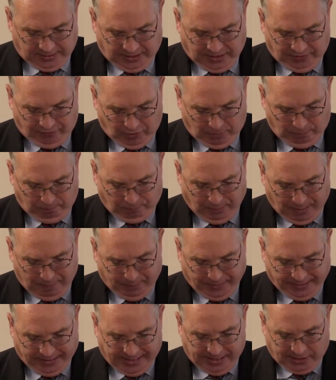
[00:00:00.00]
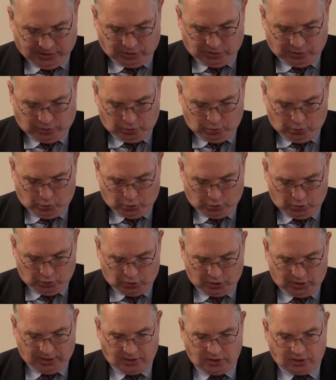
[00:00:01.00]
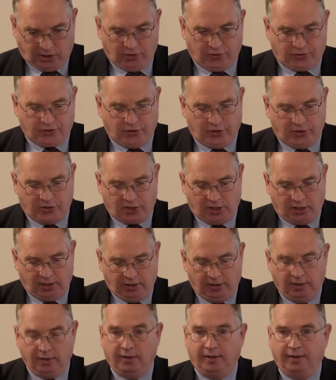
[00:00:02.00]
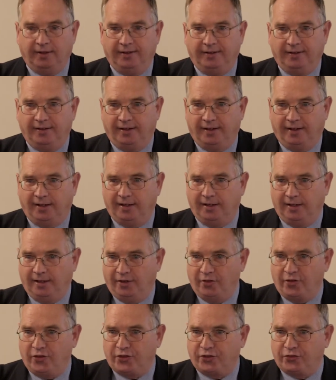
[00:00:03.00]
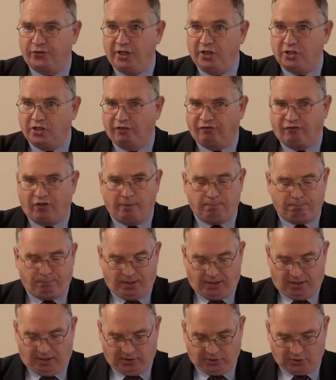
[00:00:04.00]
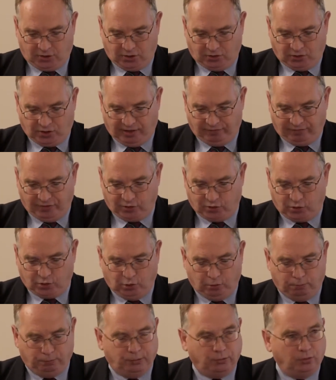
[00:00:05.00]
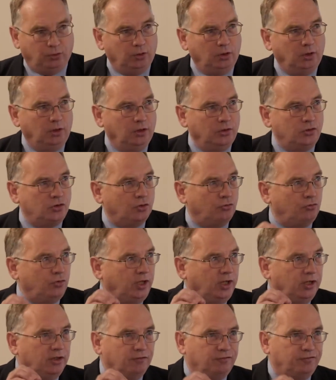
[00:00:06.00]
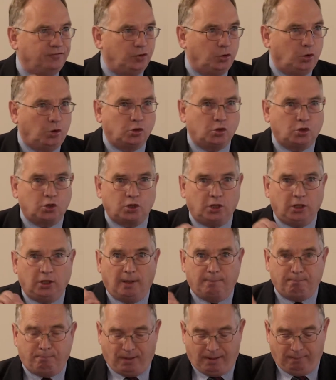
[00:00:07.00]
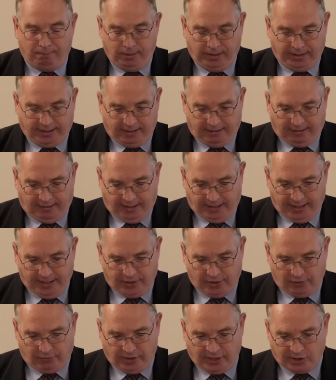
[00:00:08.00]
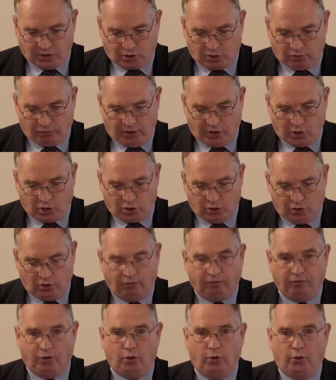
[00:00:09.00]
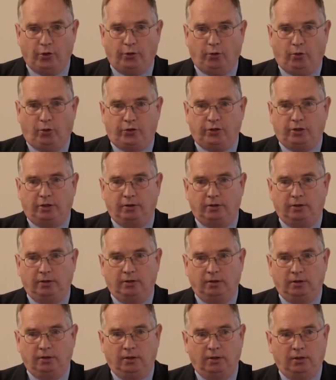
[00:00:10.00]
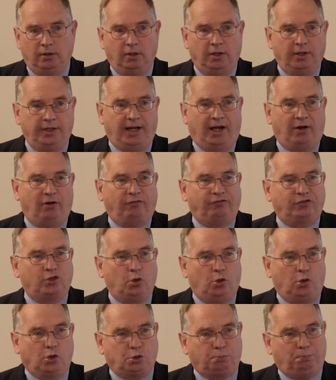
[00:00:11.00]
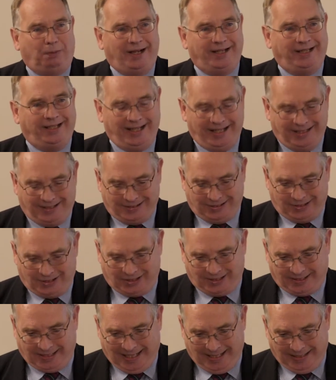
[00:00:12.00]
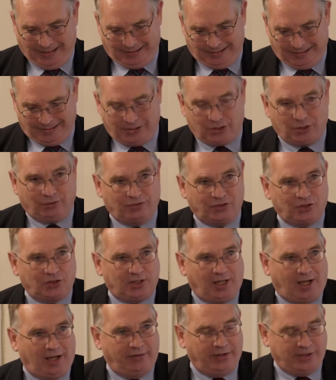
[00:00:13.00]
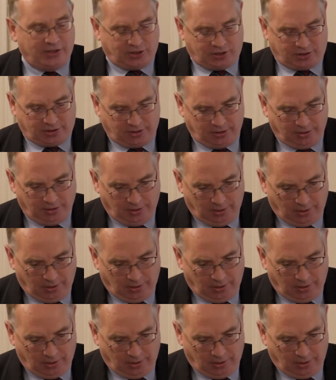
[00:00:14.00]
given public executions in 1830. 3 different parts of Sevastopol to reinforce in the public eye the restoration of law and order. Now, of course, by later standards of Tsarist,